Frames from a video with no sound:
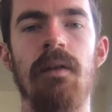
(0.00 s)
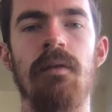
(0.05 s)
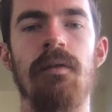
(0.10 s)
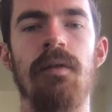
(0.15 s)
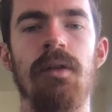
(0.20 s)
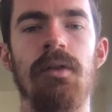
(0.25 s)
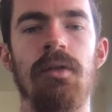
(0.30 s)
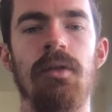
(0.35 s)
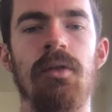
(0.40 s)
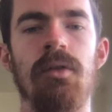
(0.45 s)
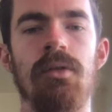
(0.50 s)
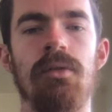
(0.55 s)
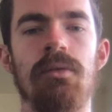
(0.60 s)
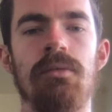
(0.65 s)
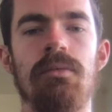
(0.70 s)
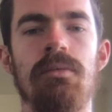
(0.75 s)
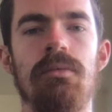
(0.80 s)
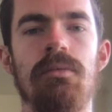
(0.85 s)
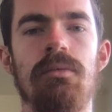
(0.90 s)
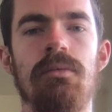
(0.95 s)
physical
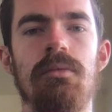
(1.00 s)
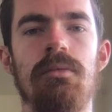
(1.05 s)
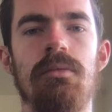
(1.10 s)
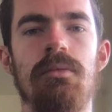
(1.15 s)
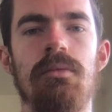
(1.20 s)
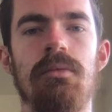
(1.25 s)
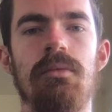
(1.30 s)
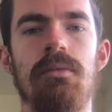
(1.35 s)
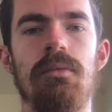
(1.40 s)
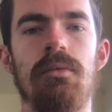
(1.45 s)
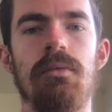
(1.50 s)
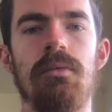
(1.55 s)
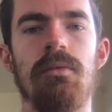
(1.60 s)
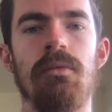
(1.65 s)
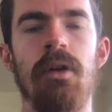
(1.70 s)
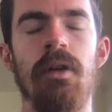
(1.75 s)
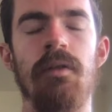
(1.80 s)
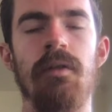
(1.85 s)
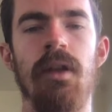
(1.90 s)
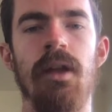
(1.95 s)

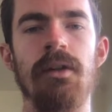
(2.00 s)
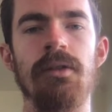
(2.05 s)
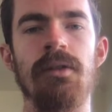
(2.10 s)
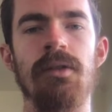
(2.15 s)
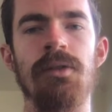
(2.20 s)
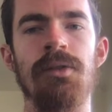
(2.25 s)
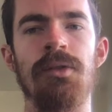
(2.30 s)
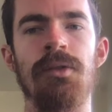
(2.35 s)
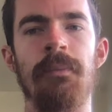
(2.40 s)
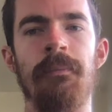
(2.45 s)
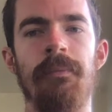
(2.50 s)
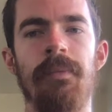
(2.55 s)
reflexes,